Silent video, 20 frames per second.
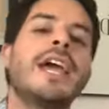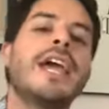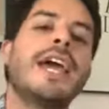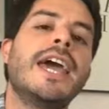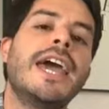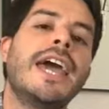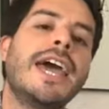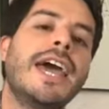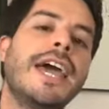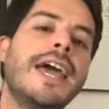
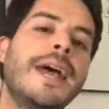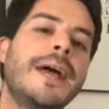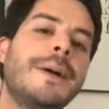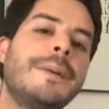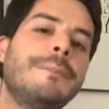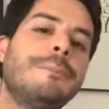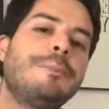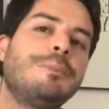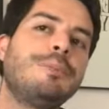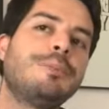
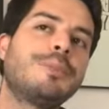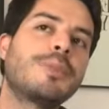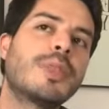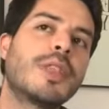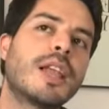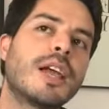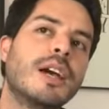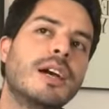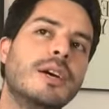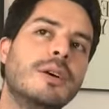
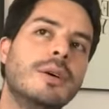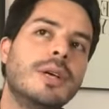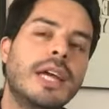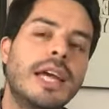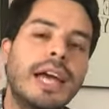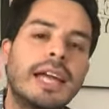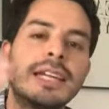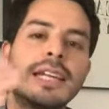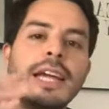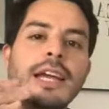and
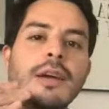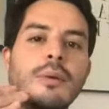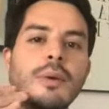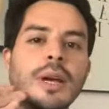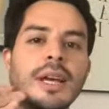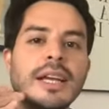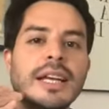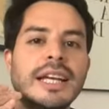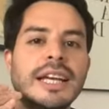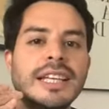
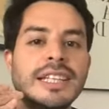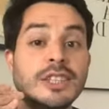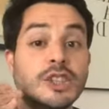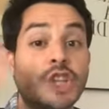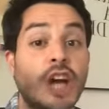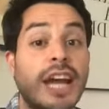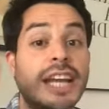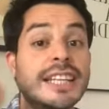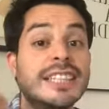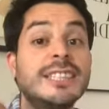in
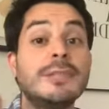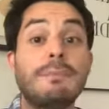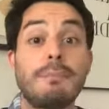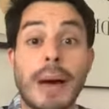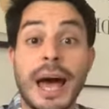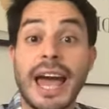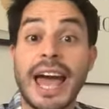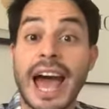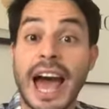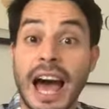Chinese it's
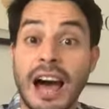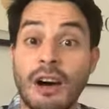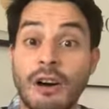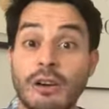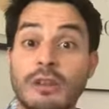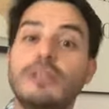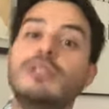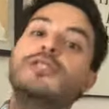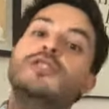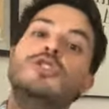bai
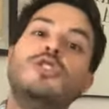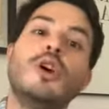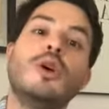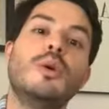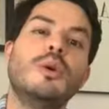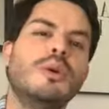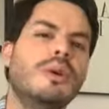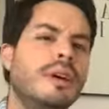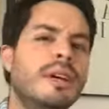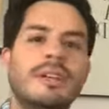hao.
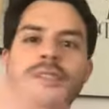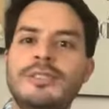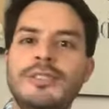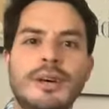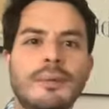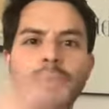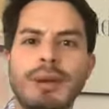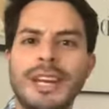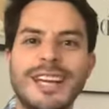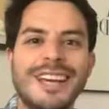So
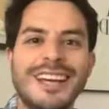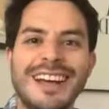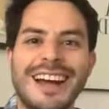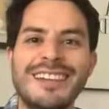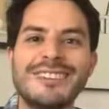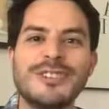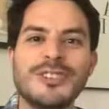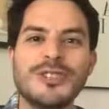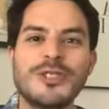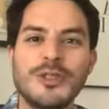somebody
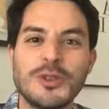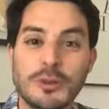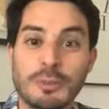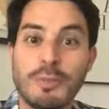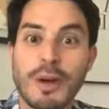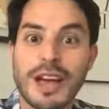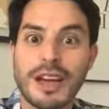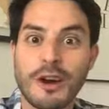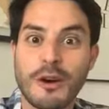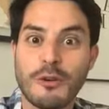understood
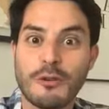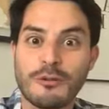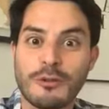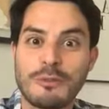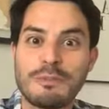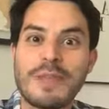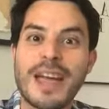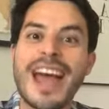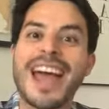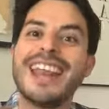pekoe
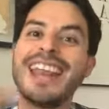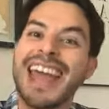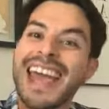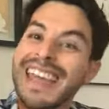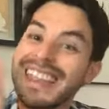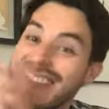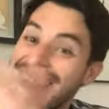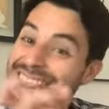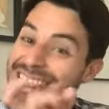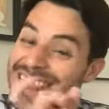from that,
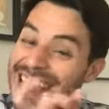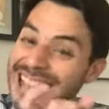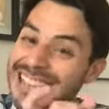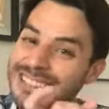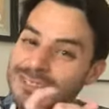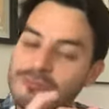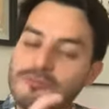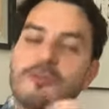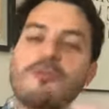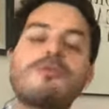and then
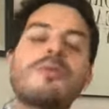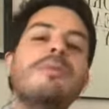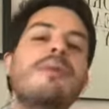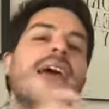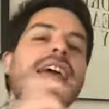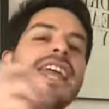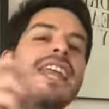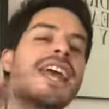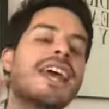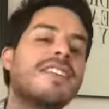that word
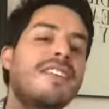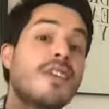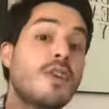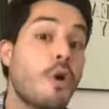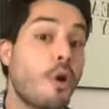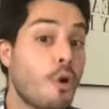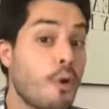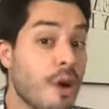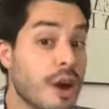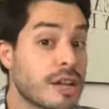remained. And then
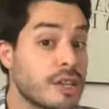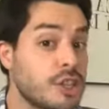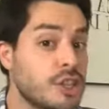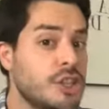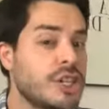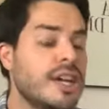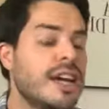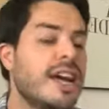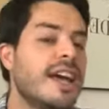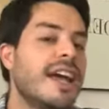orange
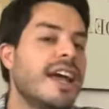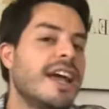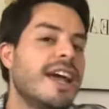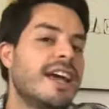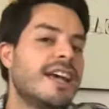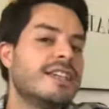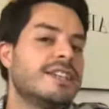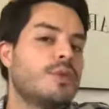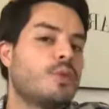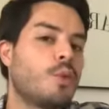
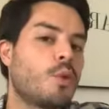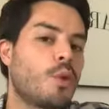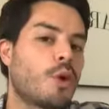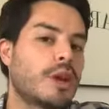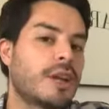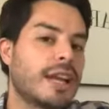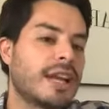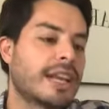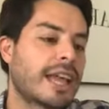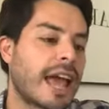is a
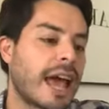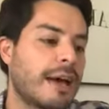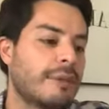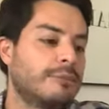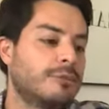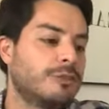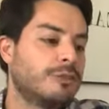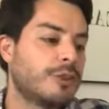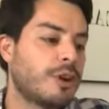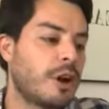word that
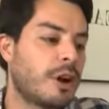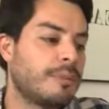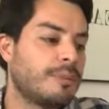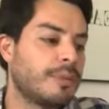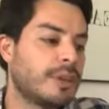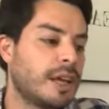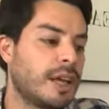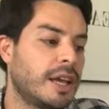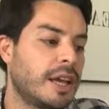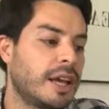comes
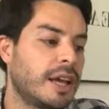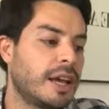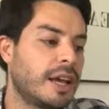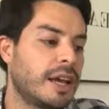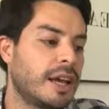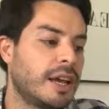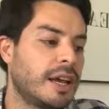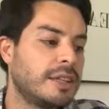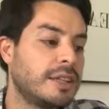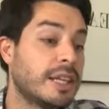from
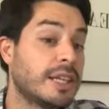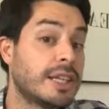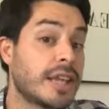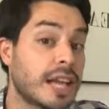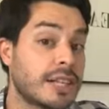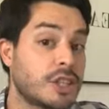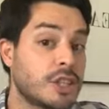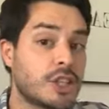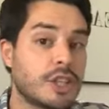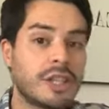the
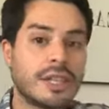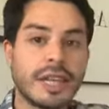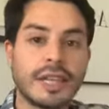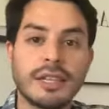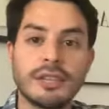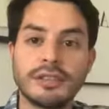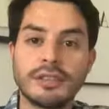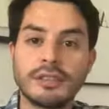Dutch that